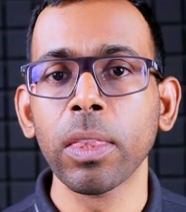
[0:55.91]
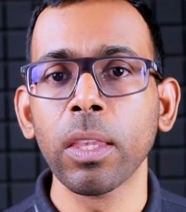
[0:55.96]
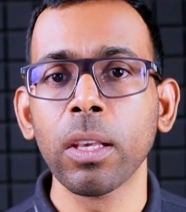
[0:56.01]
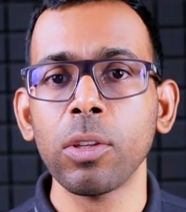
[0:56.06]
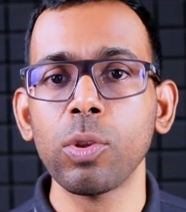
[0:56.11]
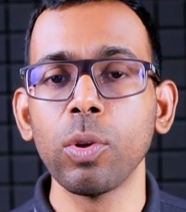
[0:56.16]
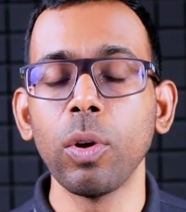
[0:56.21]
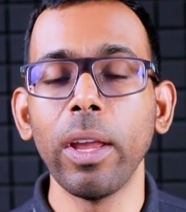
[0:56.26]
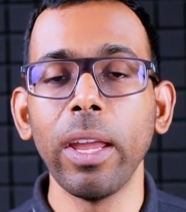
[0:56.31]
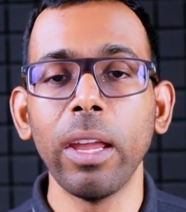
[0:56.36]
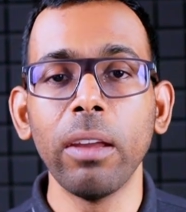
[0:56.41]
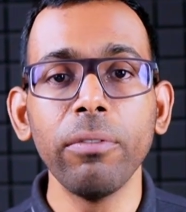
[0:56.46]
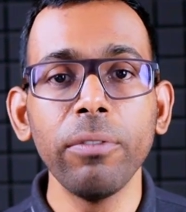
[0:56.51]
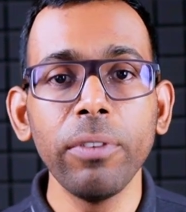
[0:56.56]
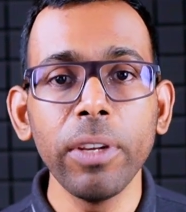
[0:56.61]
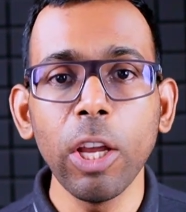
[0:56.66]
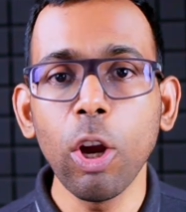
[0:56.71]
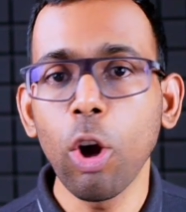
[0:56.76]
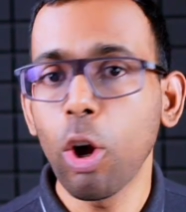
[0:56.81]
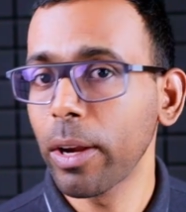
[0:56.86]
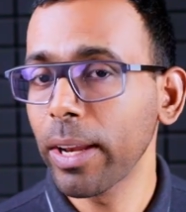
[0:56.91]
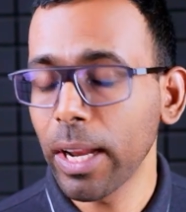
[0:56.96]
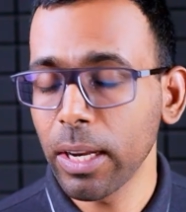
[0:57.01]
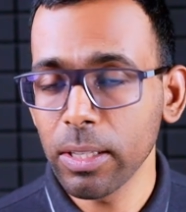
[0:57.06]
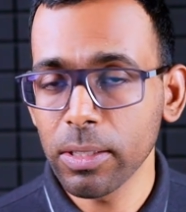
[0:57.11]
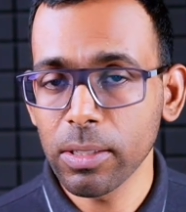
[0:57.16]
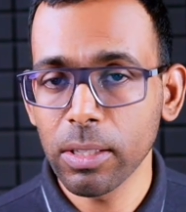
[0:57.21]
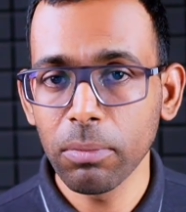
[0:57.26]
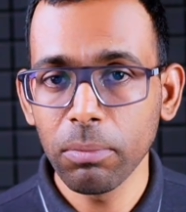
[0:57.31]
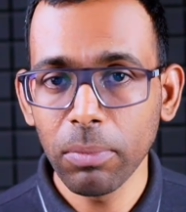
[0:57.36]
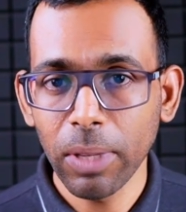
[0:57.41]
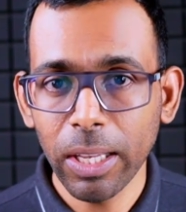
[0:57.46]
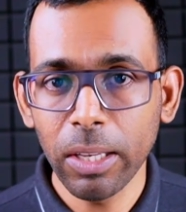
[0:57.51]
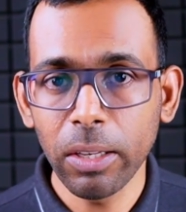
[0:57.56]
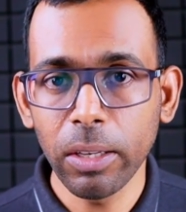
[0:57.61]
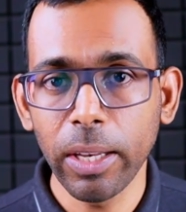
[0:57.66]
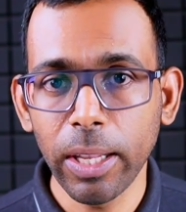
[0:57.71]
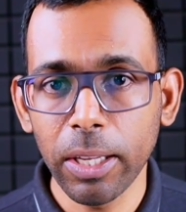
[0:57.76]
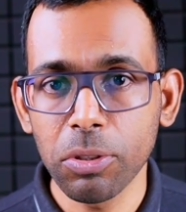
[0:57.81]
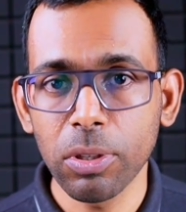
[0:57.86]
So every organism
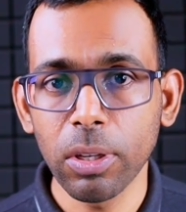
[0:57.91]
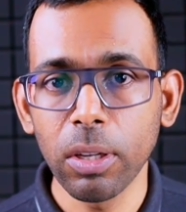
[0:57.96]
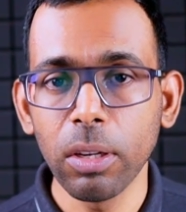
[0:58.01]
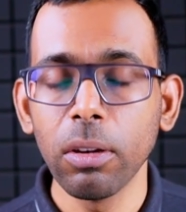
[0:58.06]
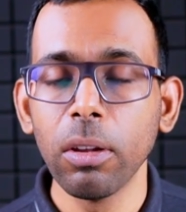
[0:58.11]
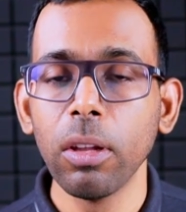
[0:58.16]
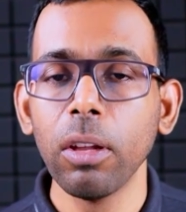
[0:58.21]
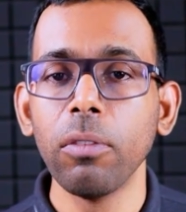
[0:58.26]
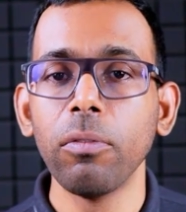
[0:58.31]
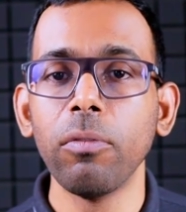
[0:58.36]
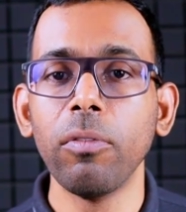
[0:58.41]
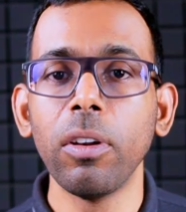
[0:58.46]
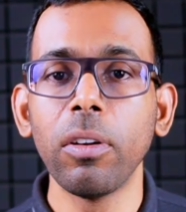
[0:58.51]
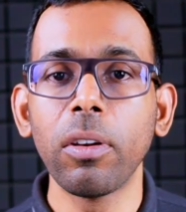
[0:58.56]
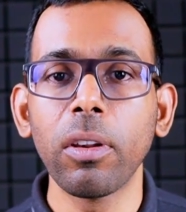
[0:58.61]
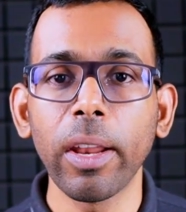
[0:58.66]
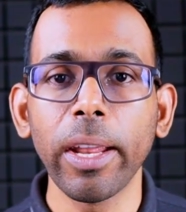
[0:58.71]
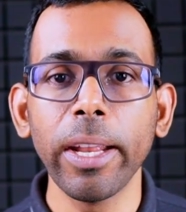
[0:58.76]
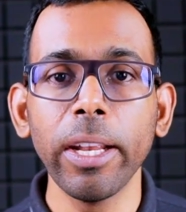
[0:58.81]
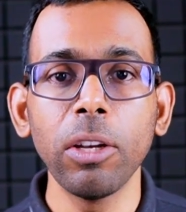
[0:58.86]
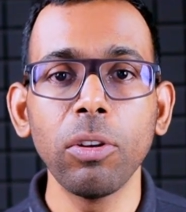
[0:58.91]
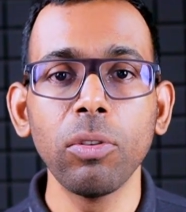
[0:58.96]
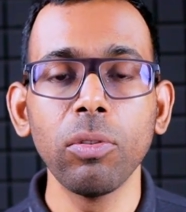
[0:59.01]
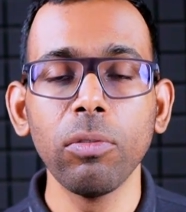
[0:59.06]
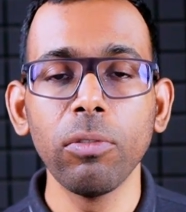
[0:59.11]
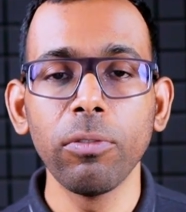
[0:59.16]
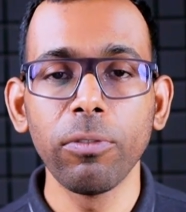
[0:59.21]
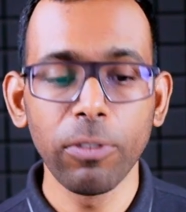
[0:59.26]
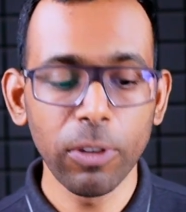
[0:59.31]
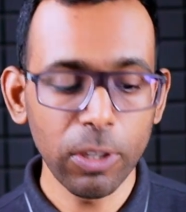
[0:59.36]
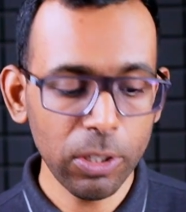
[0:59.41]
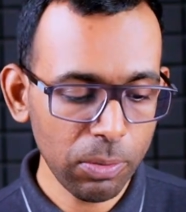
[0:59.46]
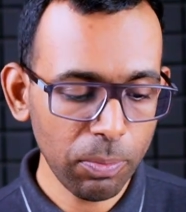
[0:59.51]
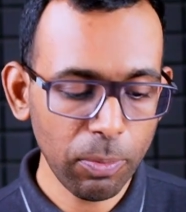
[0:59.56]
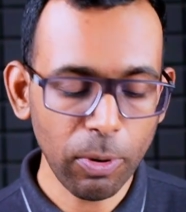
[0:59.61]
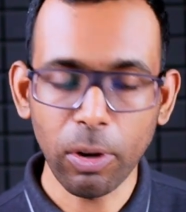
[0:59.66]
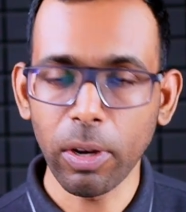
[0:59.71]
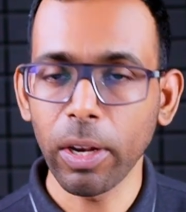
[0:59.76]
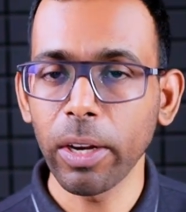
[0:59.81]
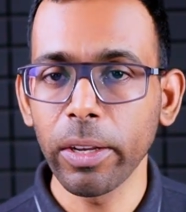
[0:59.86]
in nature will try to first
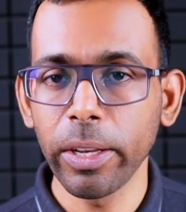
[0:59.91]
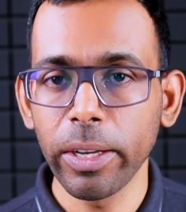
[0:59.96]
protect